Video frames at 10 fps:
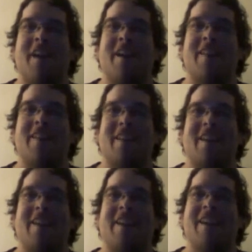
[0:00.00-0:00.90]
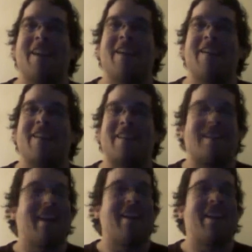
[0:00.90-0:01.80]
And it's like,
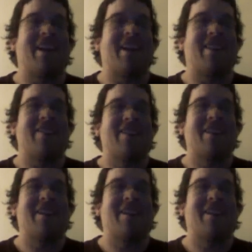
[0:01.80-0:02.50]
goddamn.